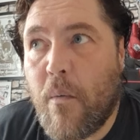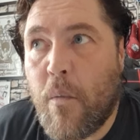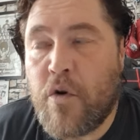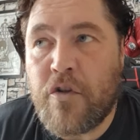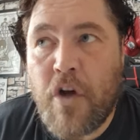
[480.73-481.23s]

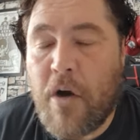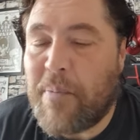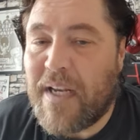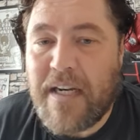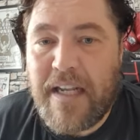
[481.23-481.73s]
would not have
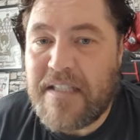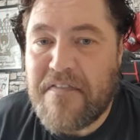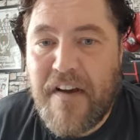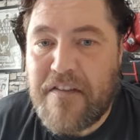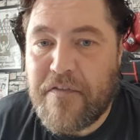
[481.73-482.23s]
been an easy
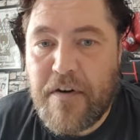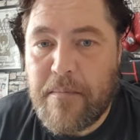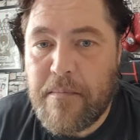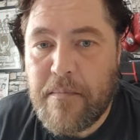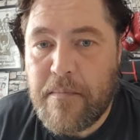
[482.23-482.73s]
fight for
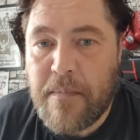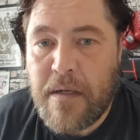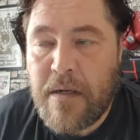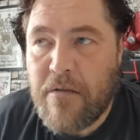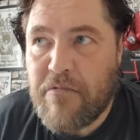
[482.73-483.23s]
him,
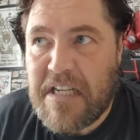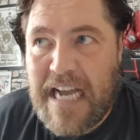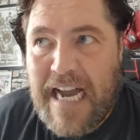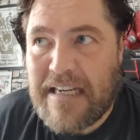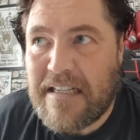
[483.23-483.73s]

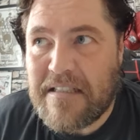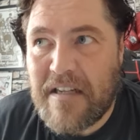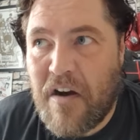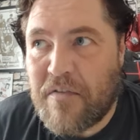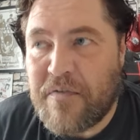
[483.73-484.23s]
regardless
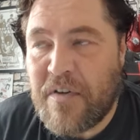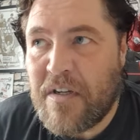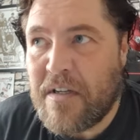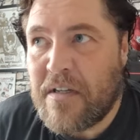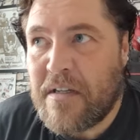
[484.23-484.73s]
of,
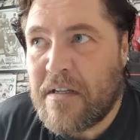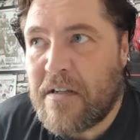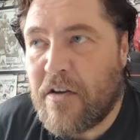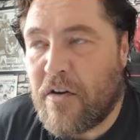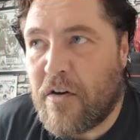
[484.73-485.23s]

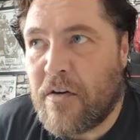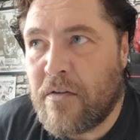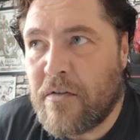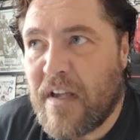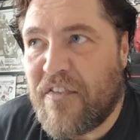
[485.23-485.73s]
you
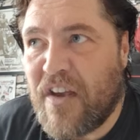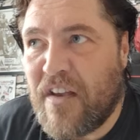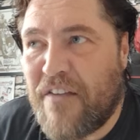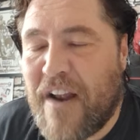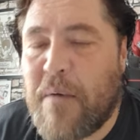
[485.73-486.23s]
know,
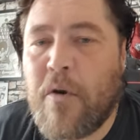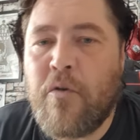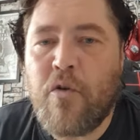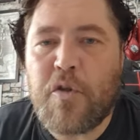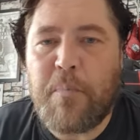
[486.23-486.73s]
if anyone who
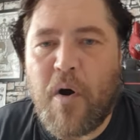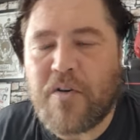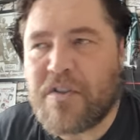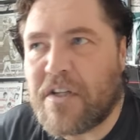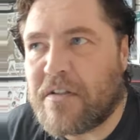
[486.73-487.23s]
knows
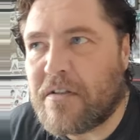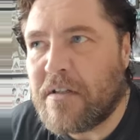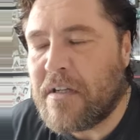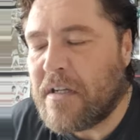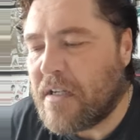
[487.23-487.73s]
boxing,
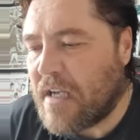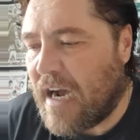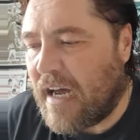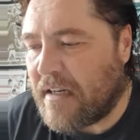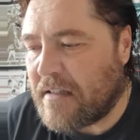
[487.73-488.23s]

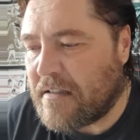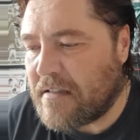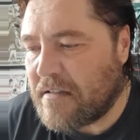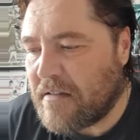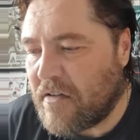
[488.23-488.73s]

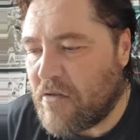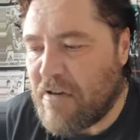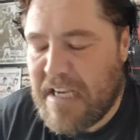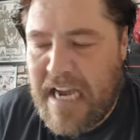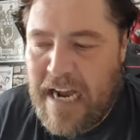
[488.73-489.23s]
and, you know,
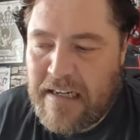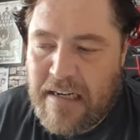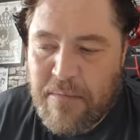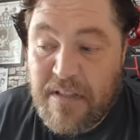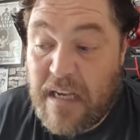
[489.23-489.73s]
Ricky Hatton
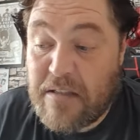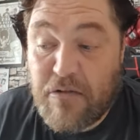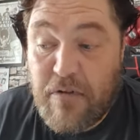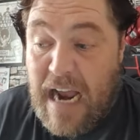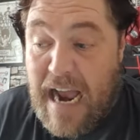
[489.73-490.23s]
is
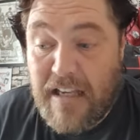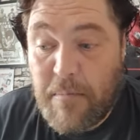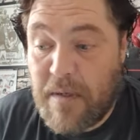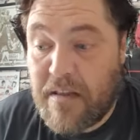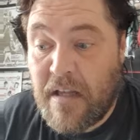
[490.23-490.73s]

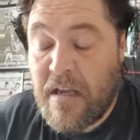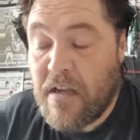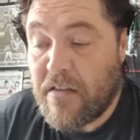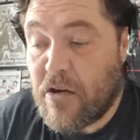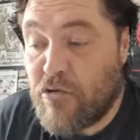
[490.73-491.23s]
arguably
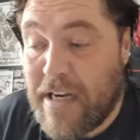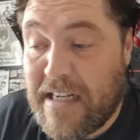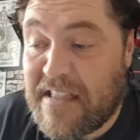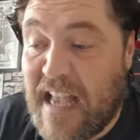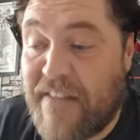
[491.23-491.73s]
the
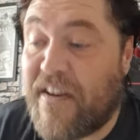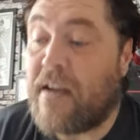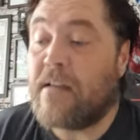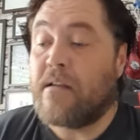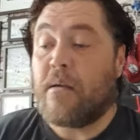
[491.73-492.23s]
greatest
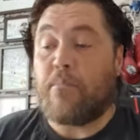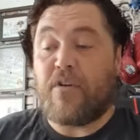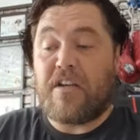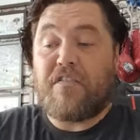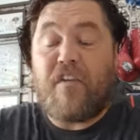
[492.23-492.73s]
ever
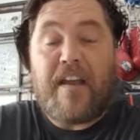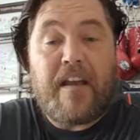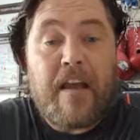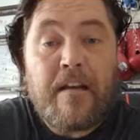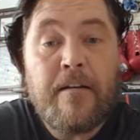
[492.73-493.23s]
British
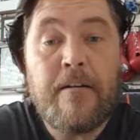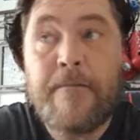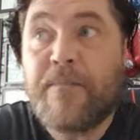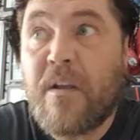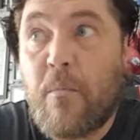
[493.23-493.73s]
fighter
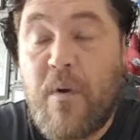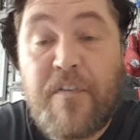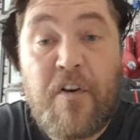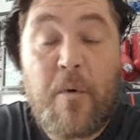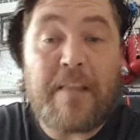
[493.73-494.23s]

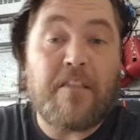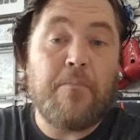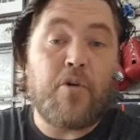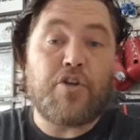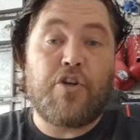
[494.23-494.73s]
with who had the
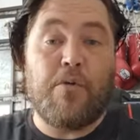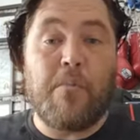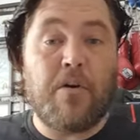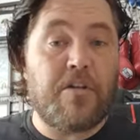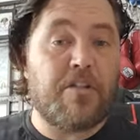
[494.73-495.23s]
most
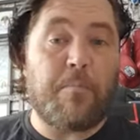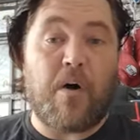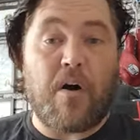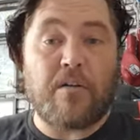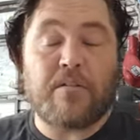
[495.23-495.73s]
humongous
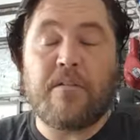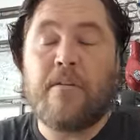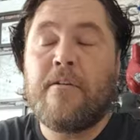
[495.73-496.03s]
support.